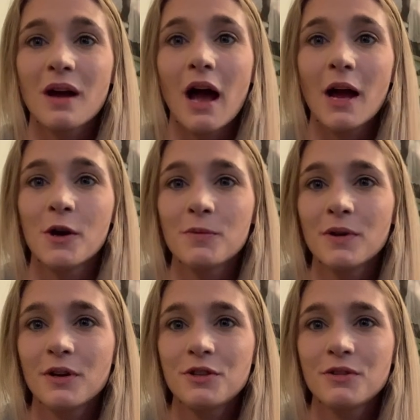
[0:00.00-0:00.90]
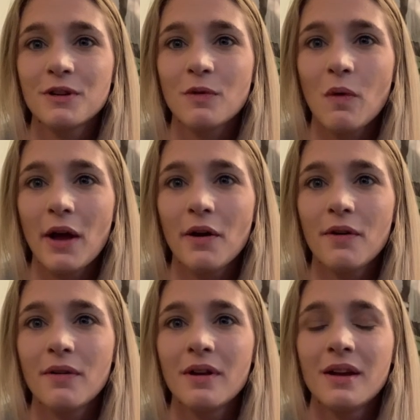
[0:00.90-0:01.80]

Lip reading: I hope y'all are doing well.